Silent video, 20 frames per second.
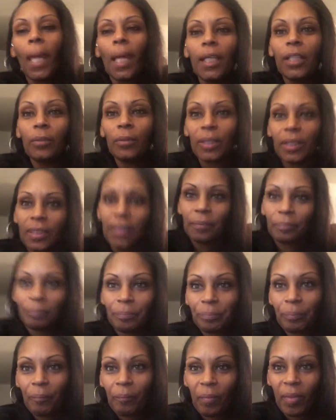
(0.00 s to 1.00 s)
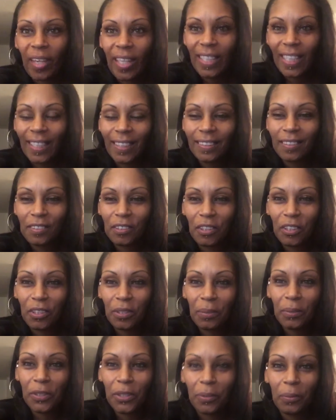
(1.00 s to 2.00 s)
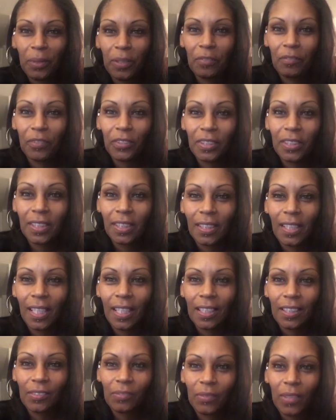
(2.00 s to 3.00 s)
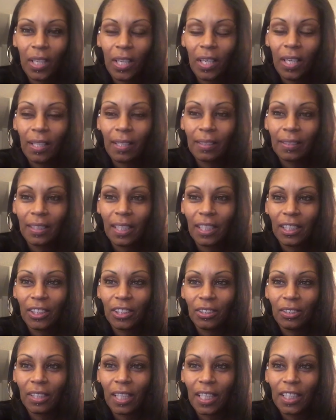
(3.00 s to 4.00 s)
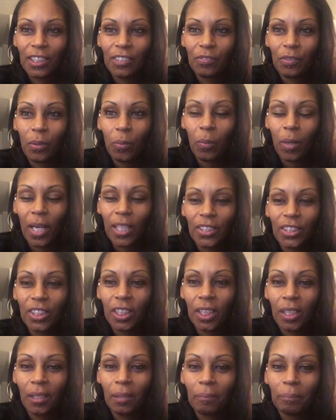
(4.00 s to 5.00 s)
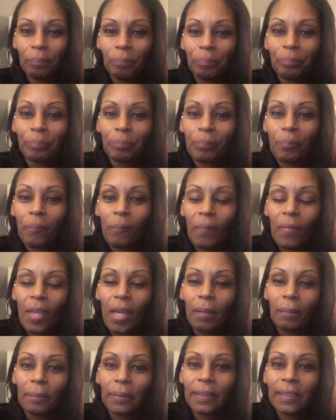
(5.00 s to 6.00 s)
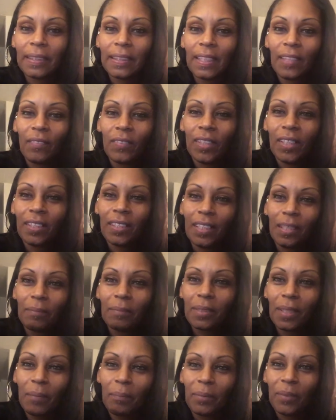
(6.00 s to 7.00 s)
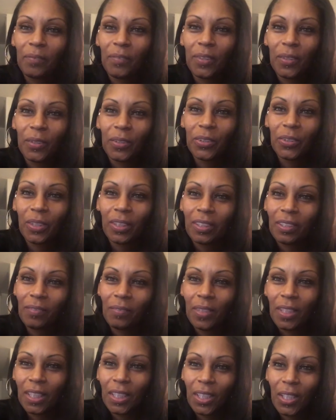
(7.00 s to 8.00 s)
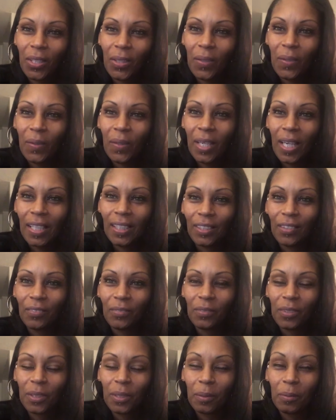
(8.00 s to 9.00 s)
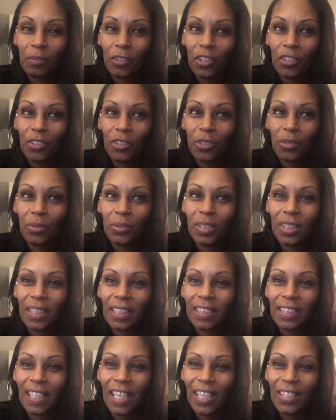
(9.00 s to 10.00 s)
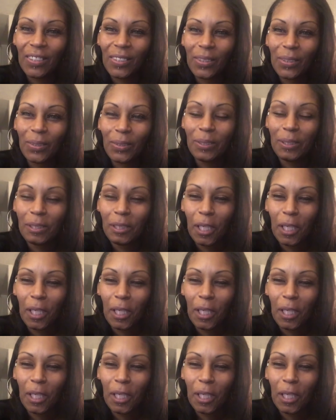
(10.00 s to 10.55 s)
Anyways, that is going to do it for today's vlog. Thank you guys for watching. Please give it a thumbs up if you enjoyed the video, and if you're new to the channel,